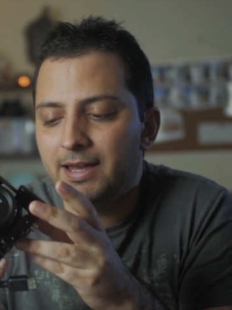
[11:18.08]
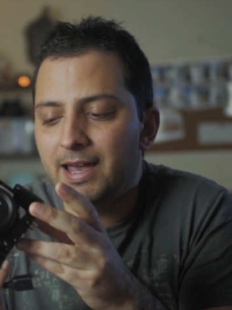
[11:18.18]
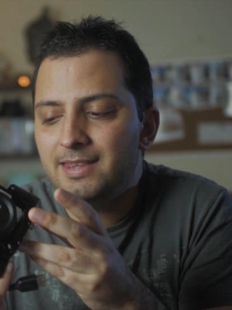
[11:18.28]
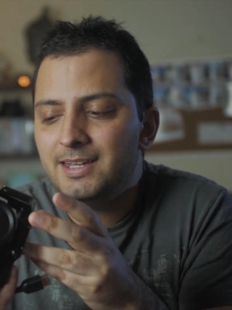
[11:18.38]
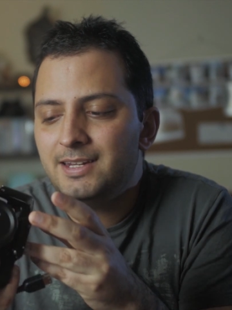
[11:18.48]

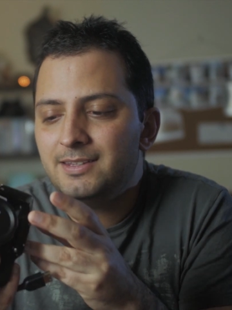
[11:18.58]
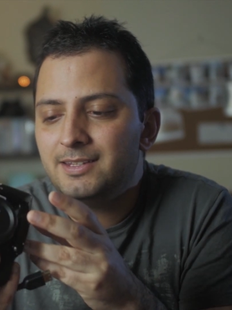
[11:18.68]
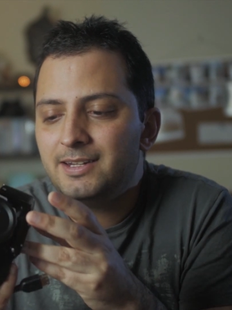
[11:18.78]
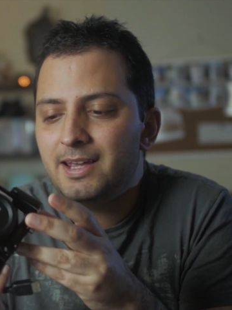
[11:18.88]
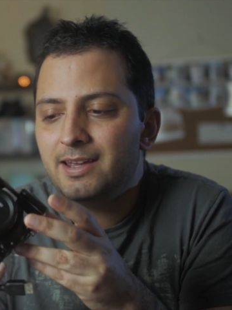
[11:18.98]
at the end of
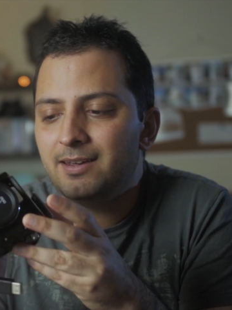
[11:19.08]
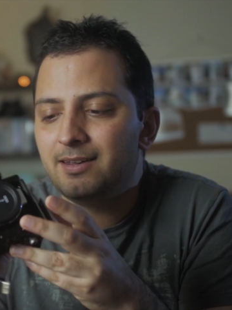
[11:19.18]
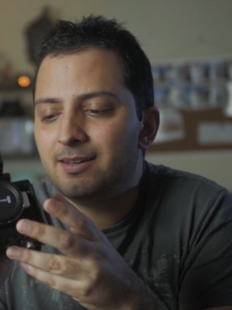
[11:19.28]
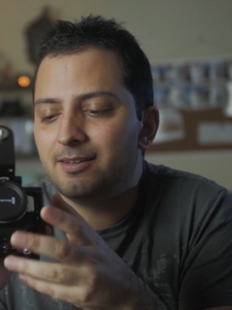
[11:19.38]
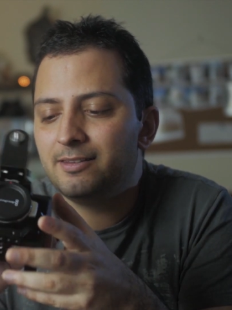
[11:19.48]
the day,
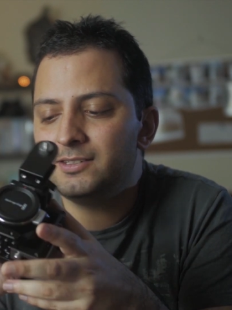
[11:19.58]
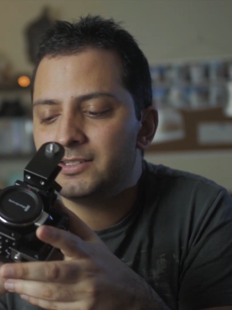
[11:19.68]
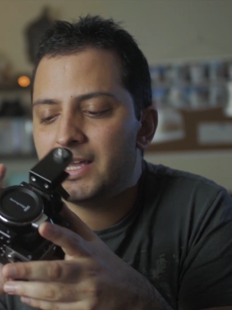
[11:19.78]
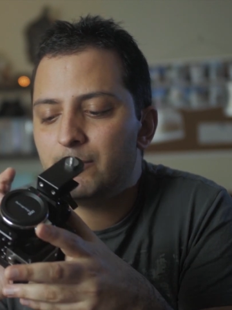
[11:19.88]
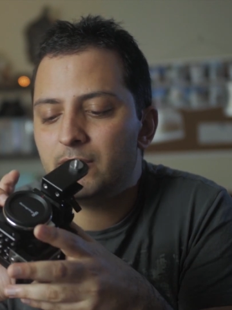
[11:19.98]
this
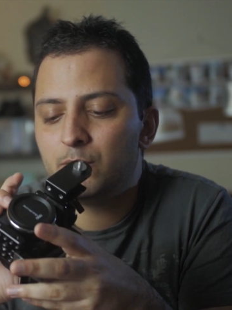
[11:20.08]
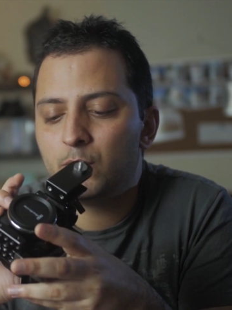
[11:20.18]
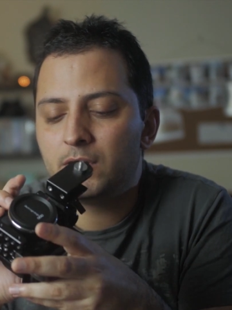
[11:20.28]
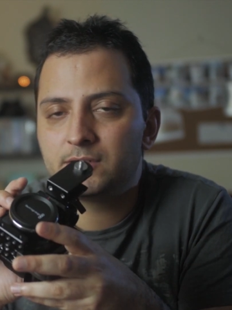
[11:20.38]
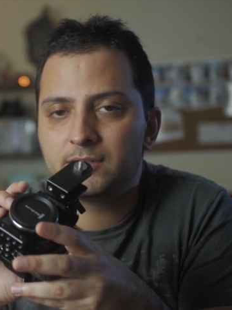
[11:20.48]
camera
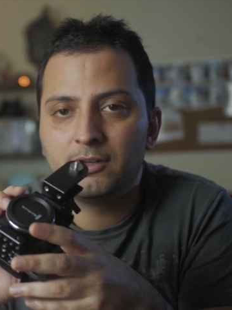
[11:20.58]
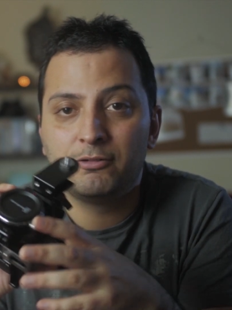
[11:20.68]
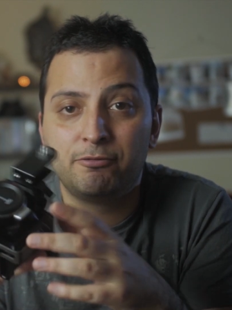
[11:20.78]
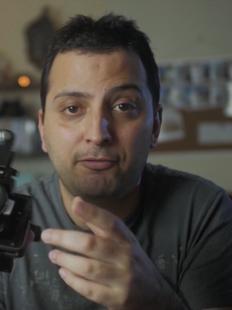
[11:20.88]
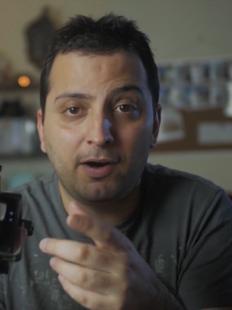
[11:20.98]
was
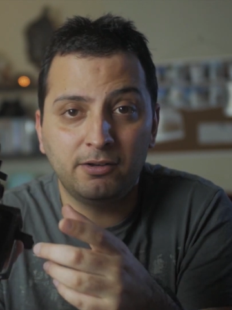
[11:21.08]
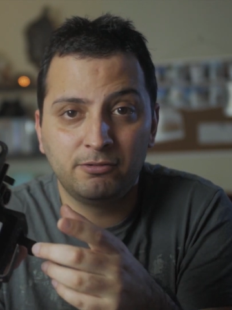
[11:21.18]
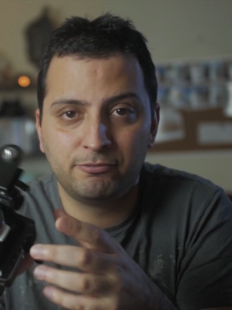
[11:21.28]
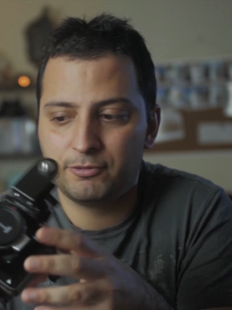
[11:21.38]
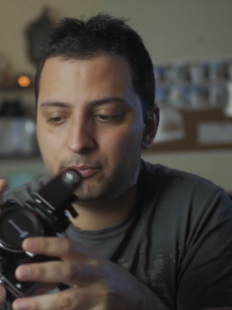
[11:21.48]

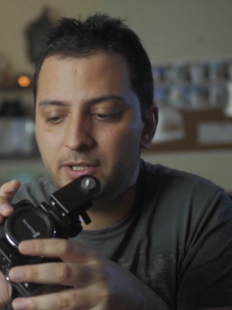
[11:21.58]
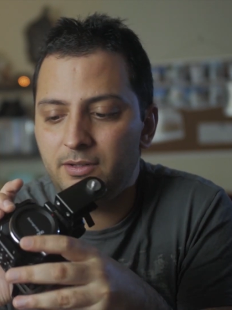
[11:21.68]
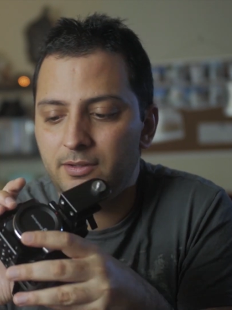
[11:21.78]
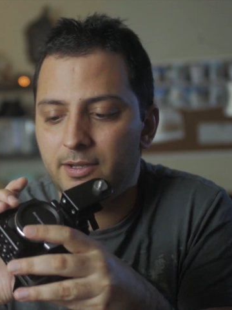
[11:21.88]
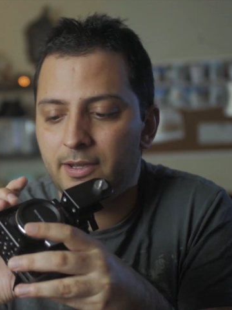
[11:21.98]
fun for me